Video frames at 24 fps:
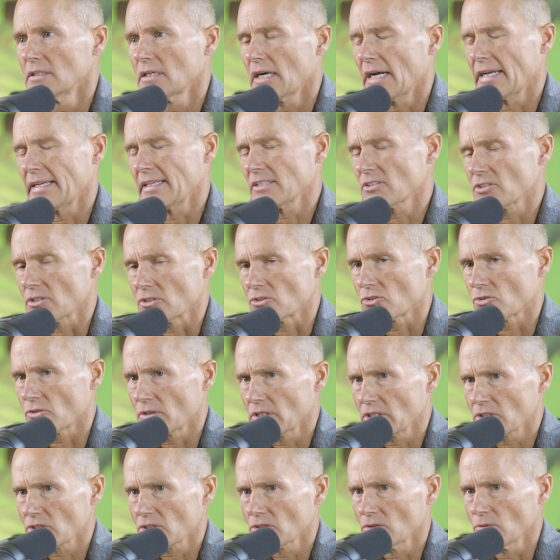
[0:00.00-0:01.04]
I guess, the
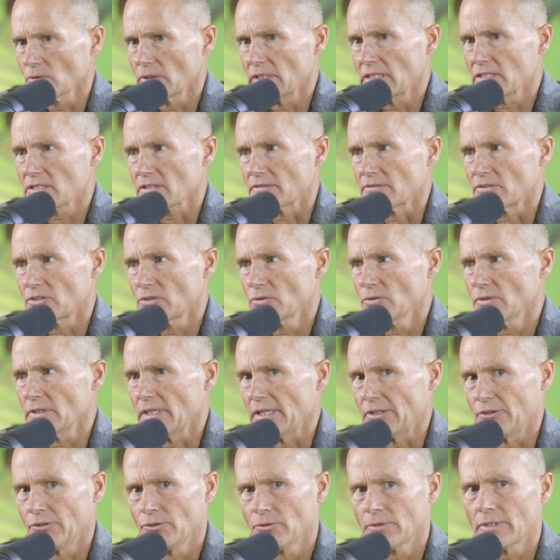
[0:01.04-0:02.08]
traditional ways of doing
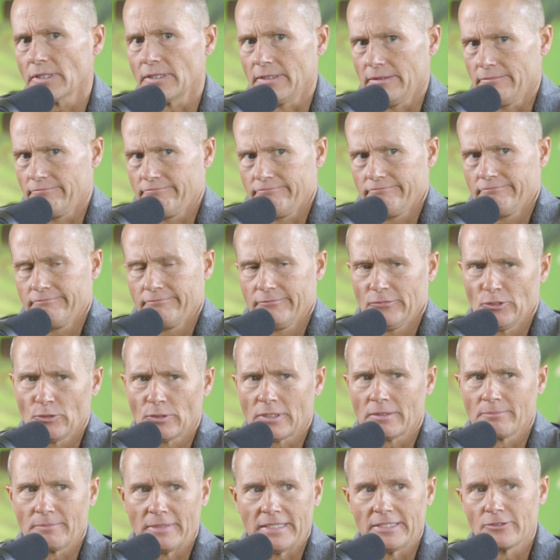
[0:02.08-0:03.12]
it. You can
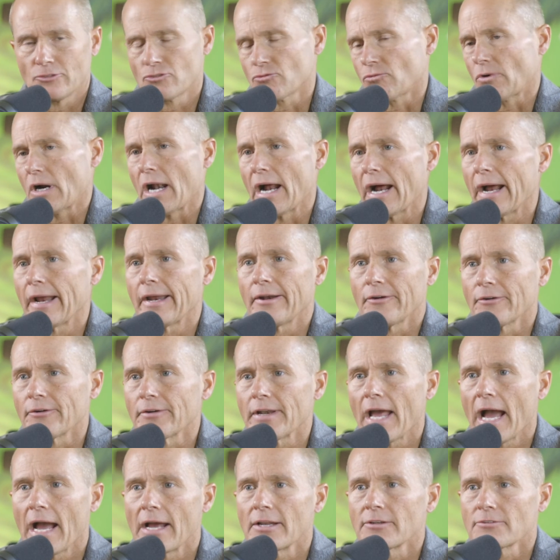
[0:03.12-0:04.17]
be dry or
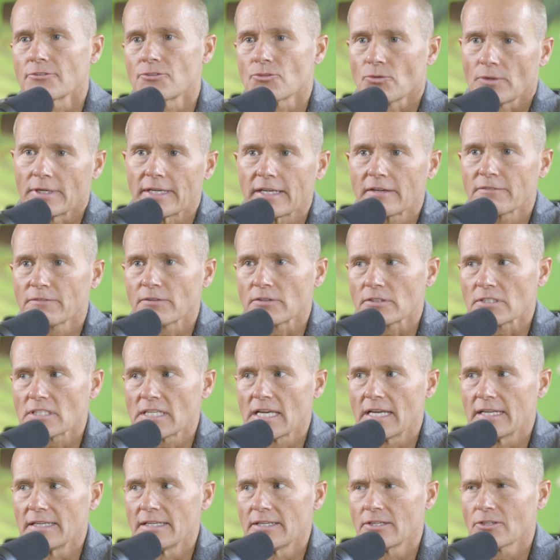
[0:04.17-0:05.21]
not drink for
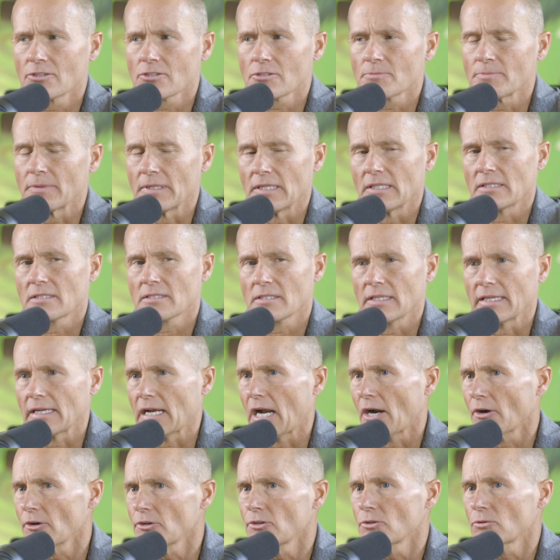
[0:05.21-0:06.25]
10 years, but it's like,
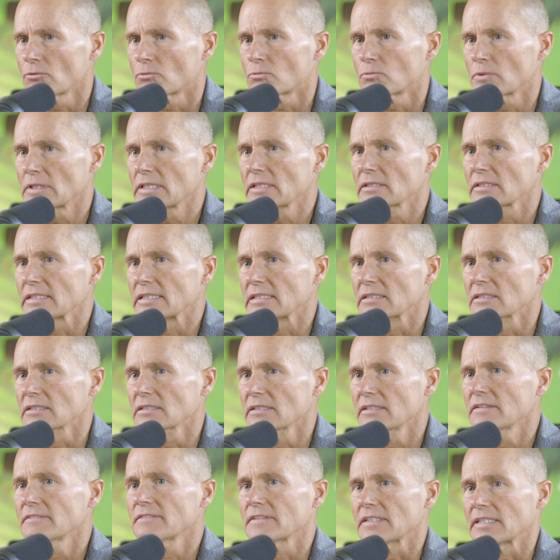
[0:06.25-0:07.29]
are you really
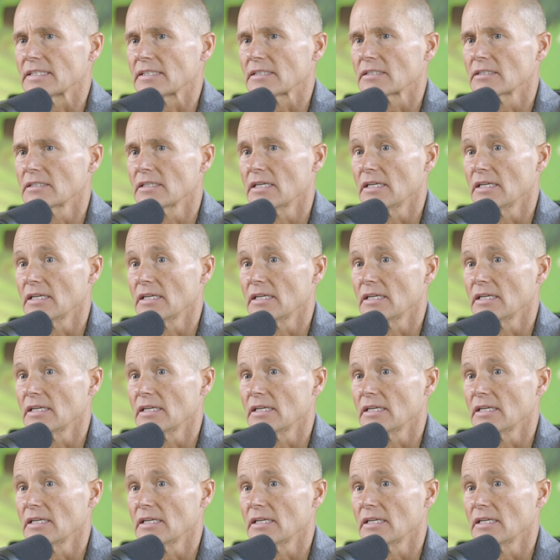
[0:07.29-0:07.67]
living?